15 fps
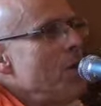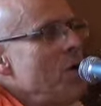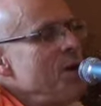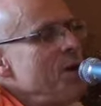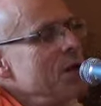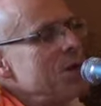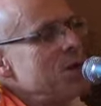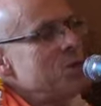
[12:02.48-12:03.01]

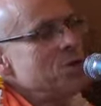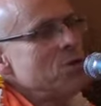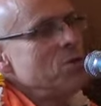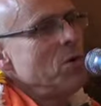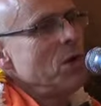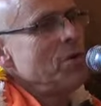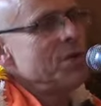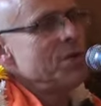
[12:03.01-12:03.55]
one has
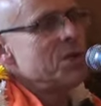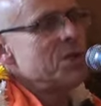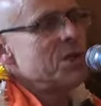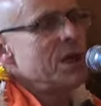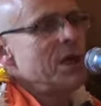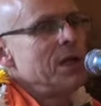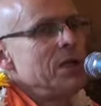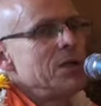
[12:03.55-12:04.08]
to
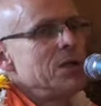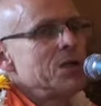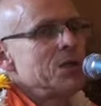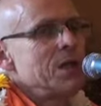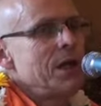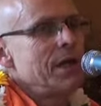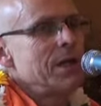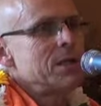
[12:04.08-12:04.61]
understand
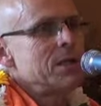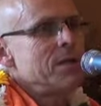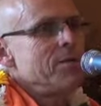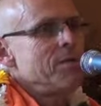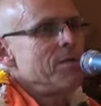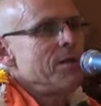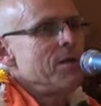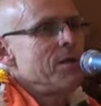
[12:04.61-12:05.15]
that
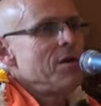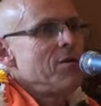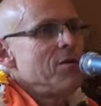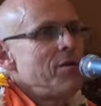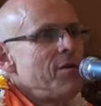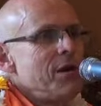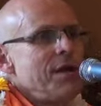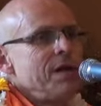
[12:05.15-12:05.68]

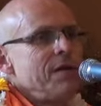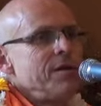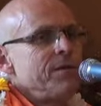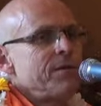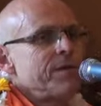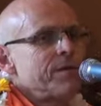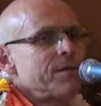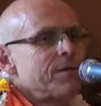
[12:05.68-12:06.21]

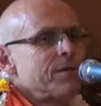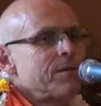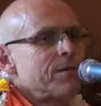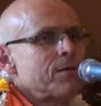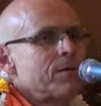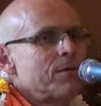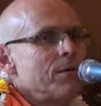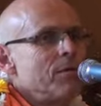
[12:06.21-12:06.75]

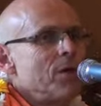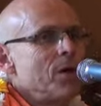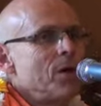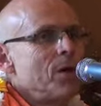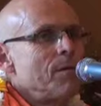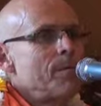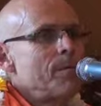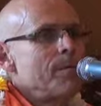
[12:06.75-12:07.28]
faith
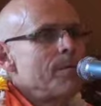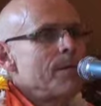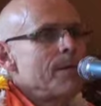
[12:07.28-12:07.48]
um,